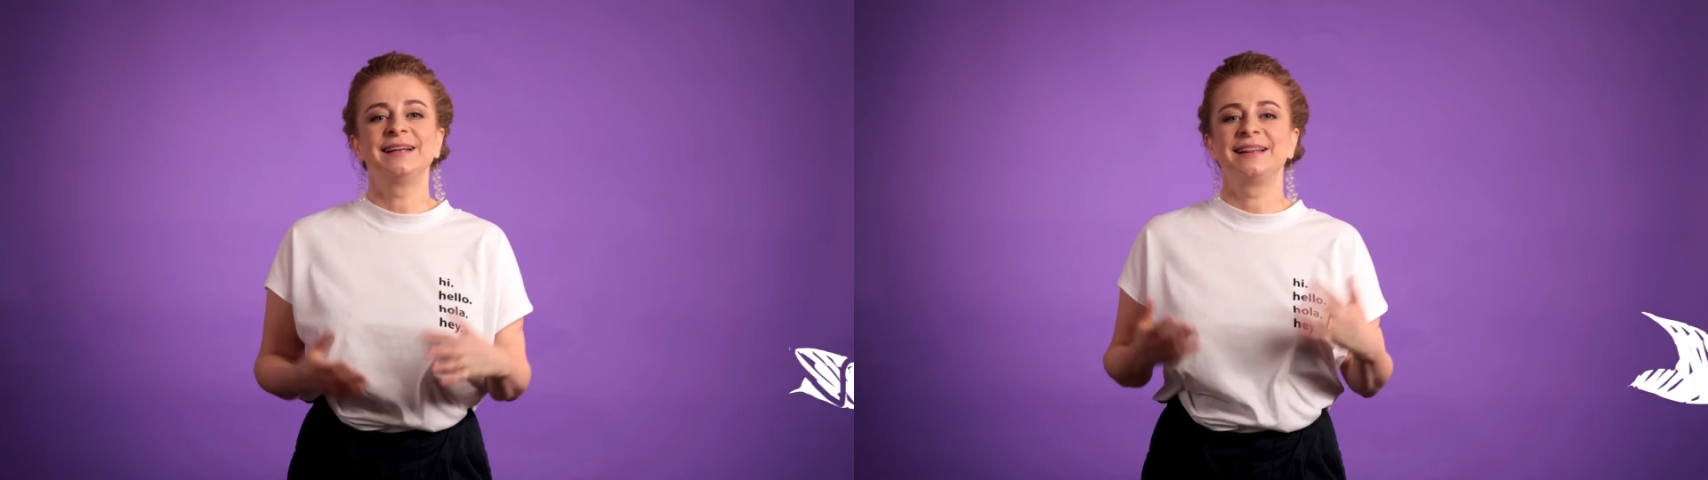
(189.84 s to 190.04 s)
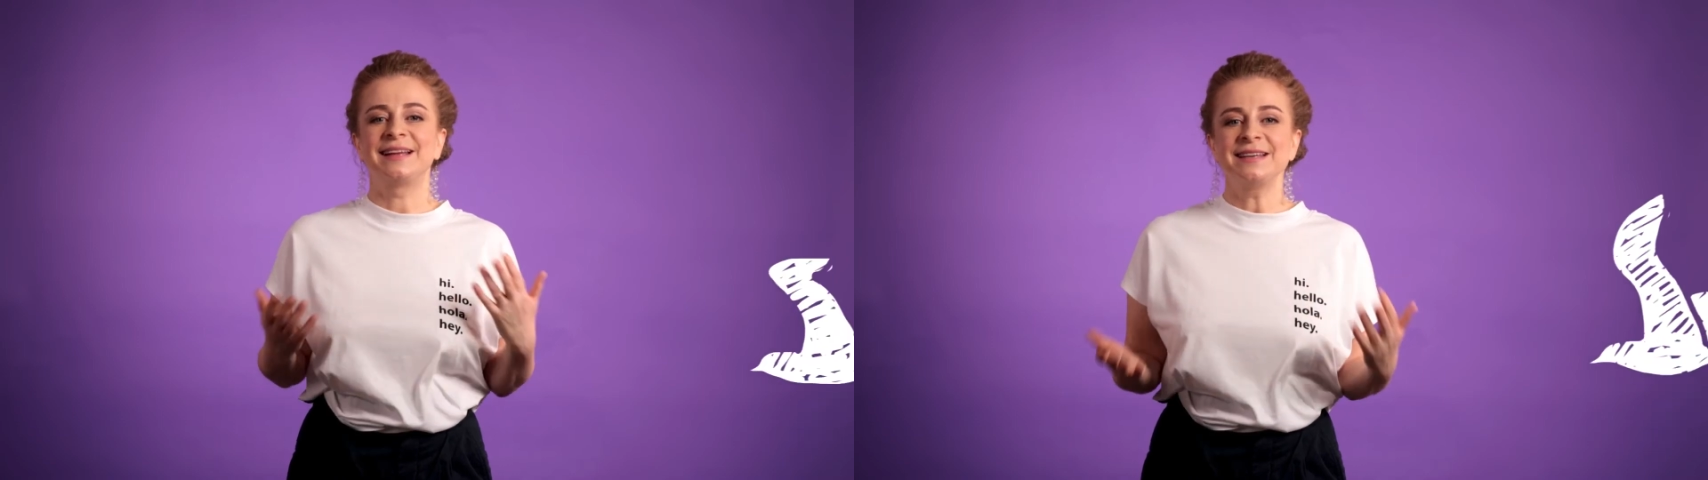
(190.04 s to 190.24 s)

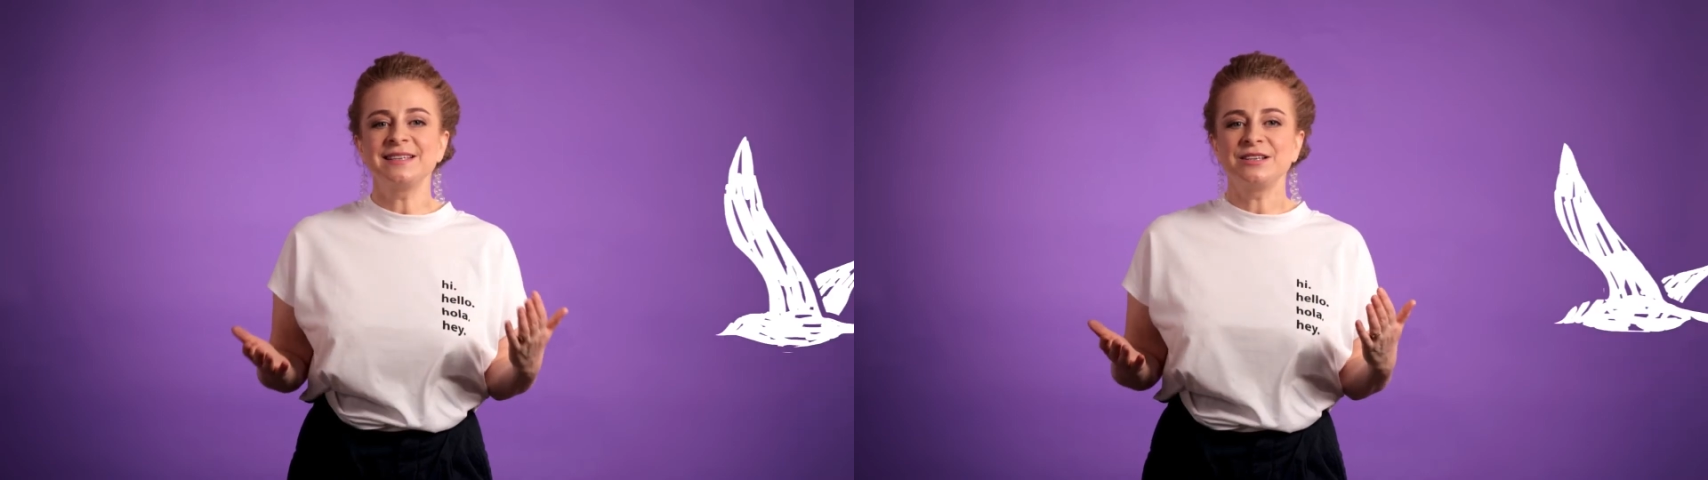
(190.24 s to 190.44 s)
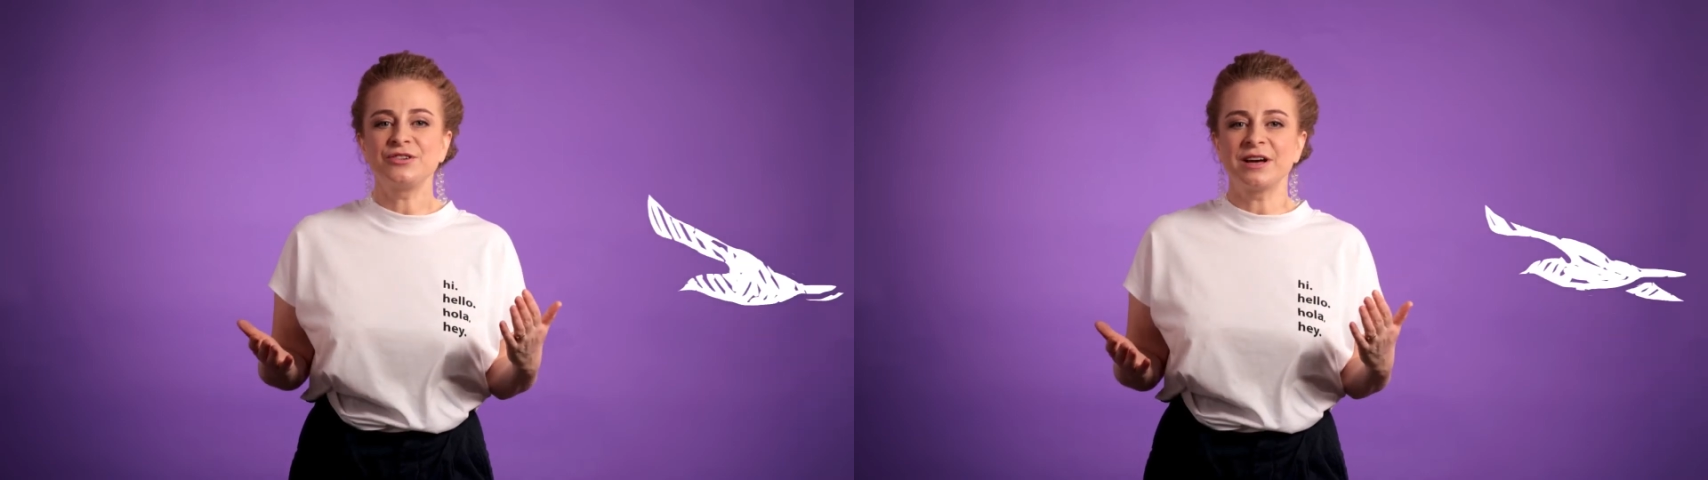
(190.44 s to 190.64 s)
let's
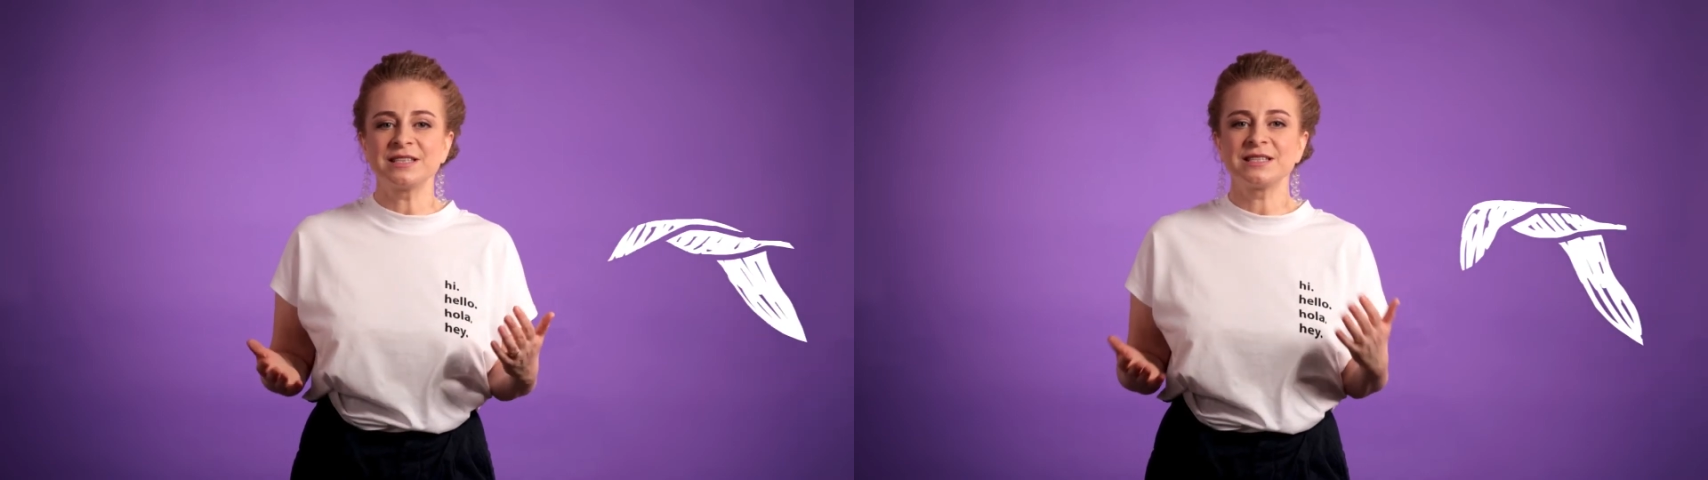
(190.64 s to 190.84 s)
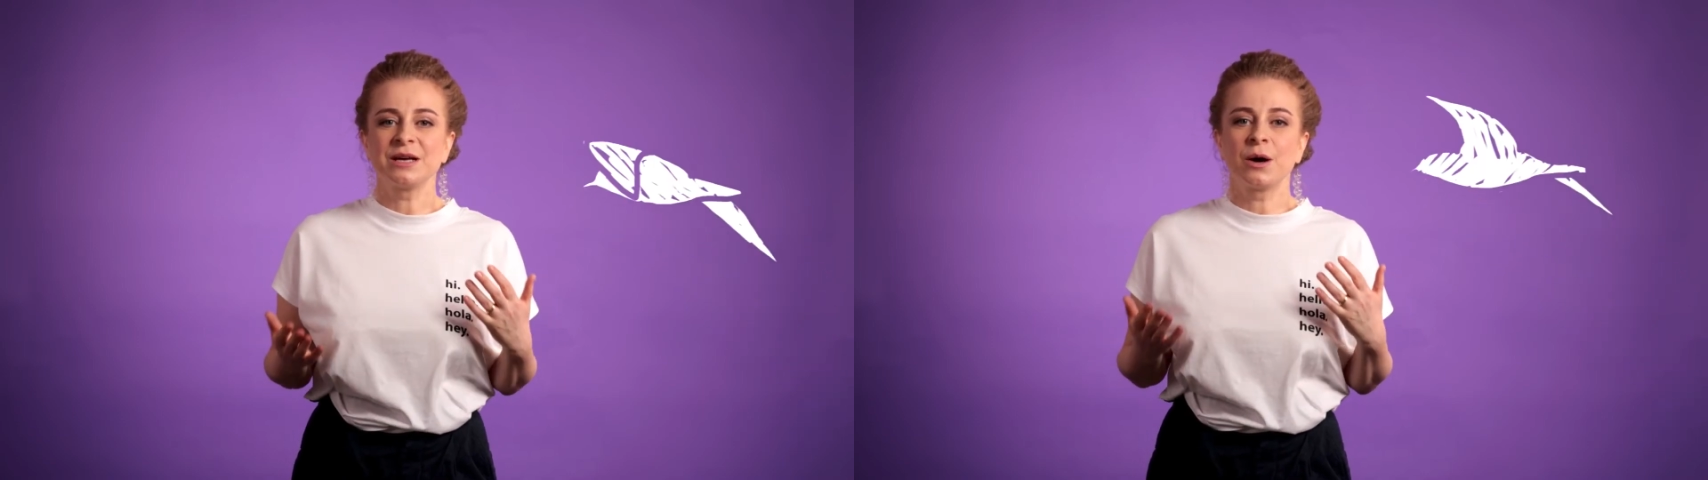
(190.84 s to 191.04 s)

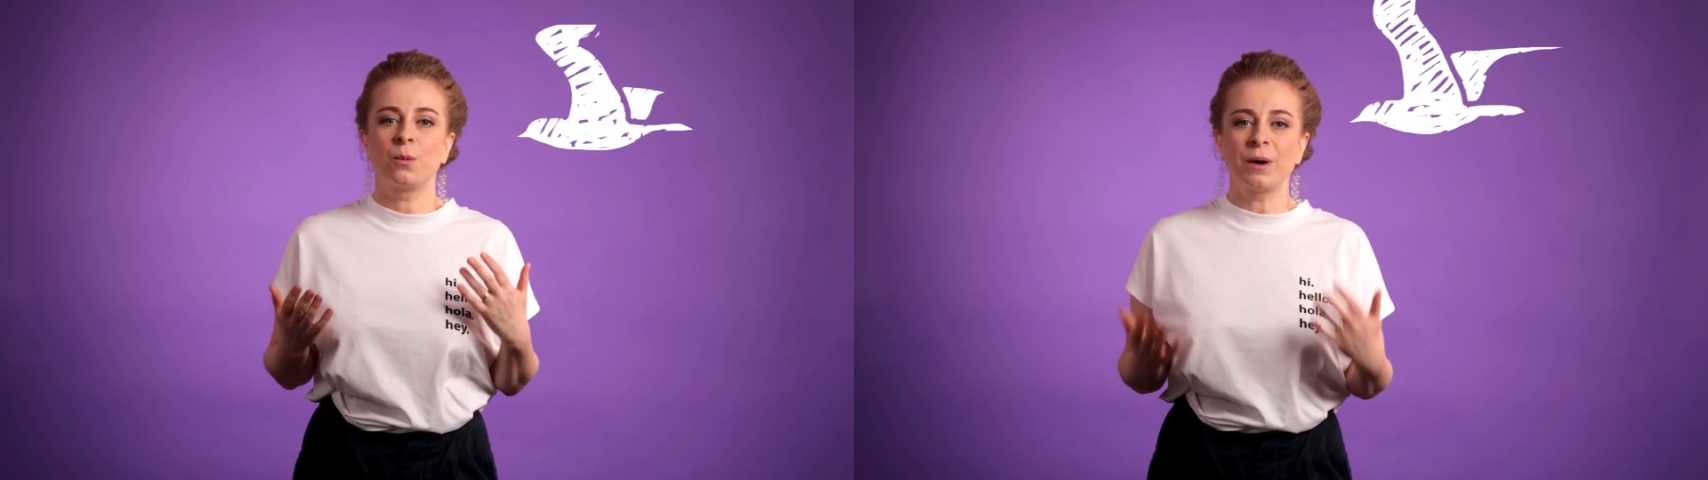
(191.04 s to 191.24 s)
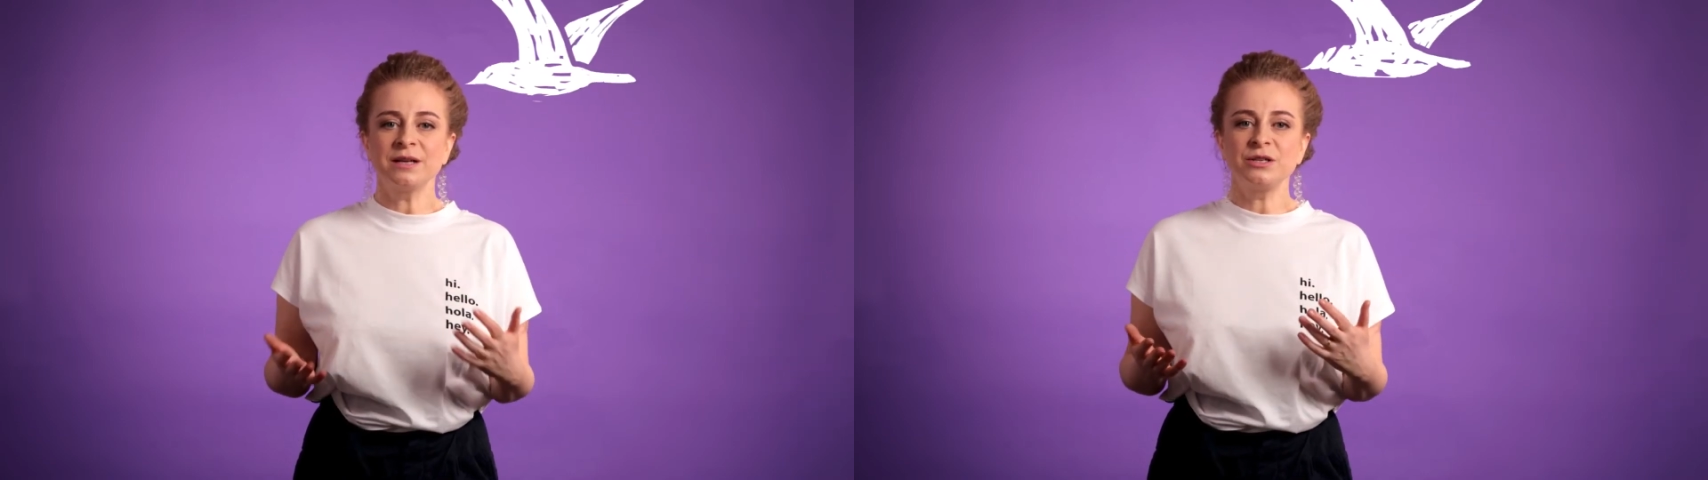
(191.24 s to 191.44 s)
address
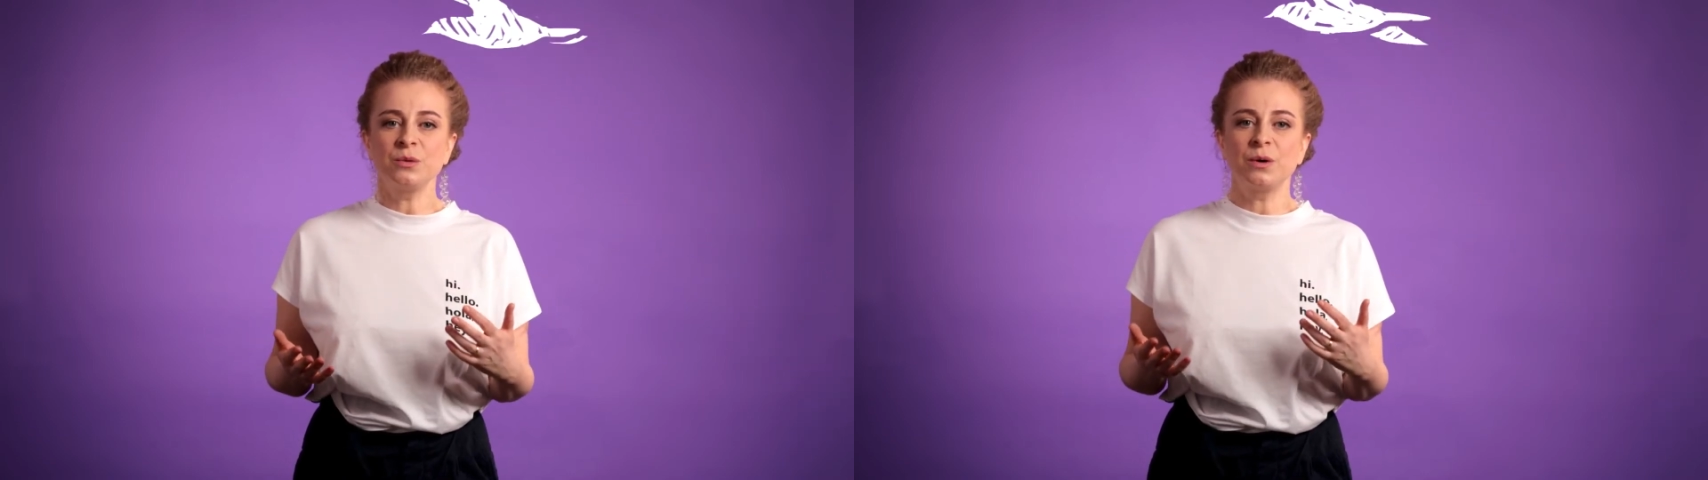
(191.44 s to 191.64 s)
where do you